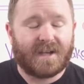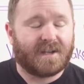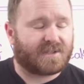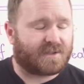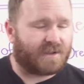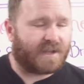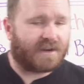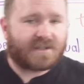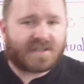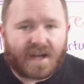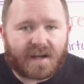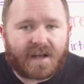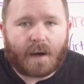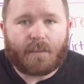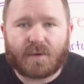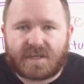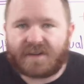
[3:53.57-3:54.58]
So there's a
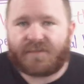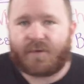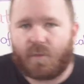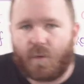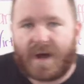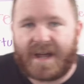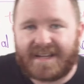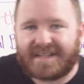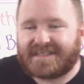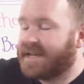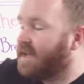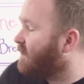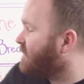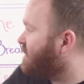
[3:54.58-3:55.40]
couple different ways